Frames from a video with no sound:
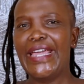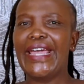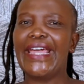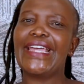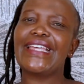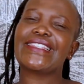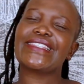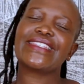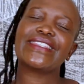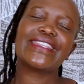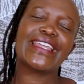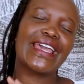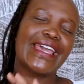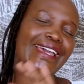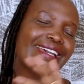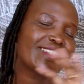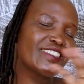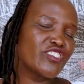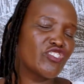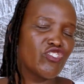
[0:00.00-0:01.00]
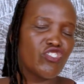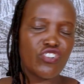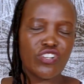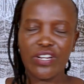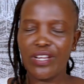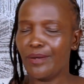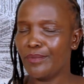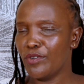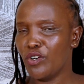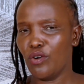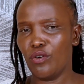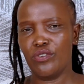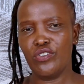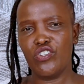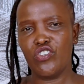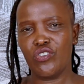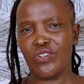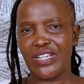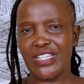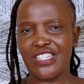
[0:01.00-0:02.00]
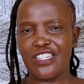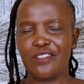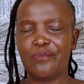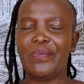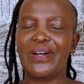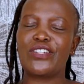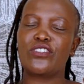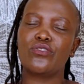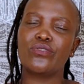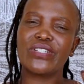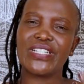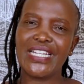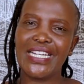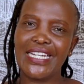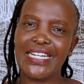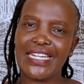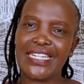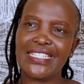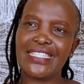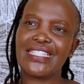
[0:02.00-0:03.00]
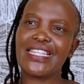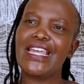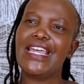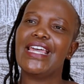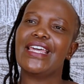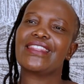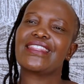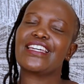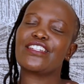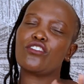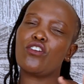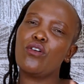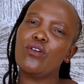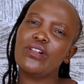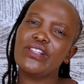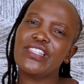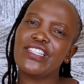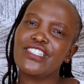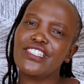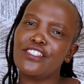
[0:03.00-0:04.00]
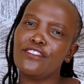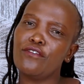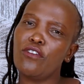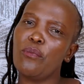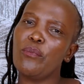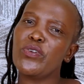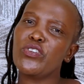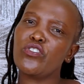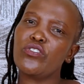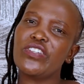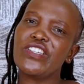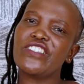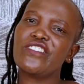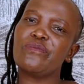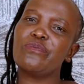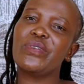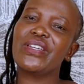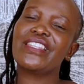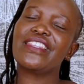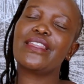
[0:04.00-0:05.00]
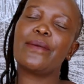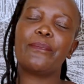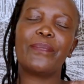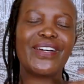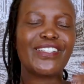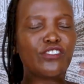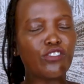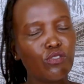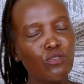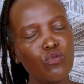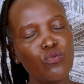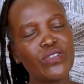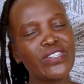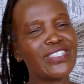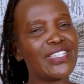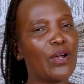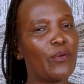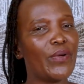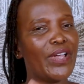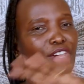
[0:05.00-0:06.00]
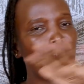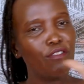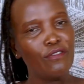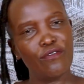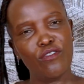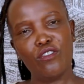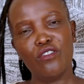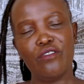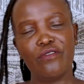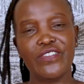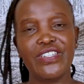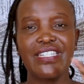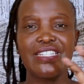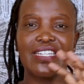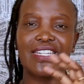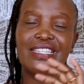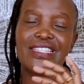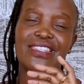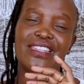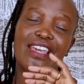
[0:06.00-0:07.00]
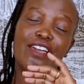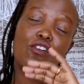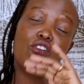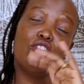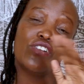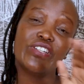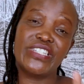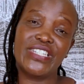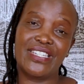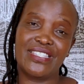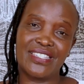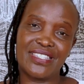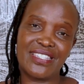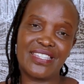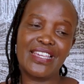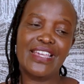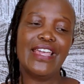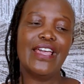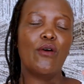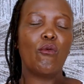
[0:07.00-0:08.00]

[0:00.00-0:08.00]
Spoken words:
It's the extreme contrast. But you realize that all this information is being, the person who is aware of all of it is the audience.